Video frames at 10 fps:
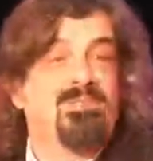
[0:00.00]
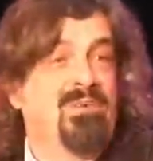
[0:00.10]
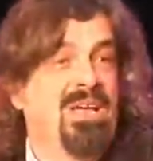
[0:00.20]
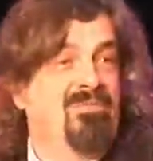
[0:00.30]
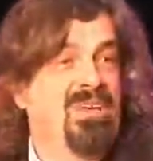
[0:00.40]
Do
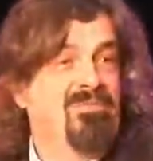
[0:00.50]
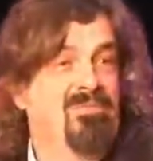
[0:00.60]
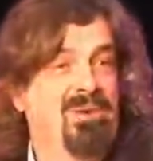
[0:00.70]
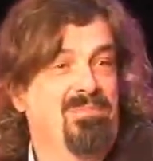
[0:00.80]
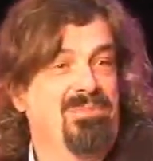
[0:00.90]
we have time
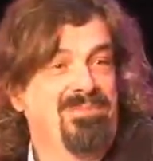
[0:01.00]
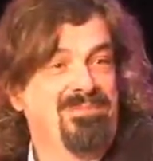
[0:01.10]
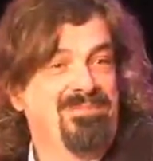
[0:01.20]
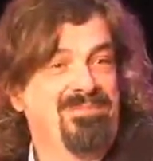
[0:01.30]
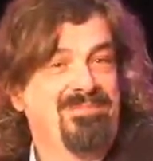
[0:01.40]
for one more?
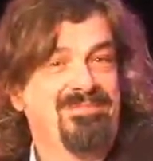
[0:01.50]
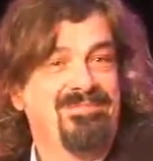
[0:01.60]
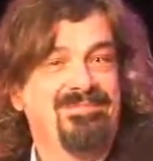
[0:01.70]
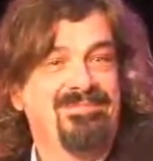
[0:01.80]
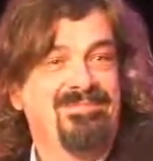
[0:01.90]

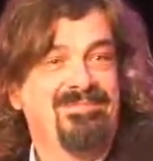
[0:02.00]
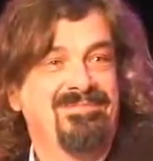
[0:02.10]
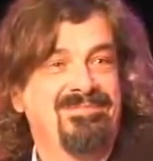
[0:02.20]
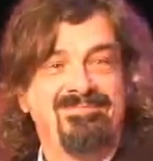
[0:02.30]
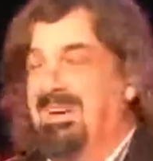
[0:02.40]

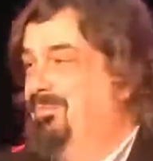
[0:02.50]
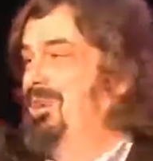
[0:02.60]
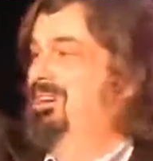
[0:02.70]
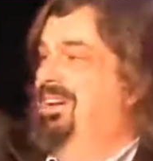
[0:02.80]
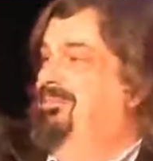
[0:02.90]
One more.
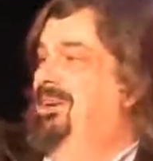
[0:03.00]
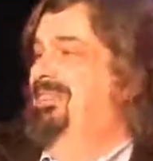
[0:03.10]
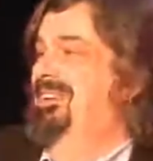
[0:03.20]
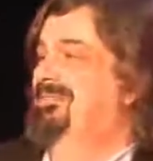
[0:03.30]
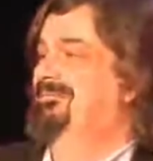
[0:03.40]
Okay,
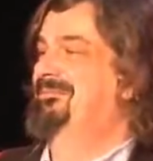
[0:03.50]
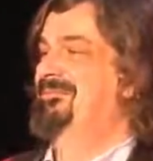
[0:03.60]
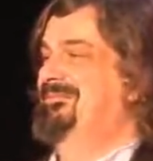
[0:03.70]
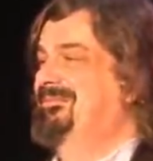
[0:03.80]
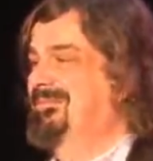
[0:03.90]
back there.
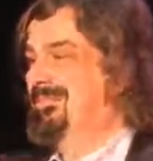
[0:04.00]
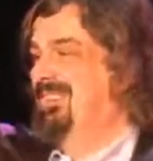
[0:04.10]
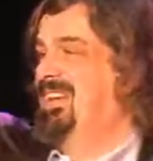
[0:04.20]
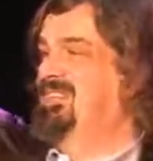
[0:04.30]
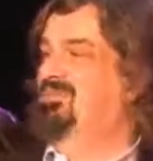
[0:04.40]

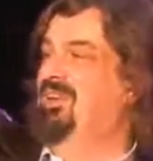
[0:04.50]
The guy in the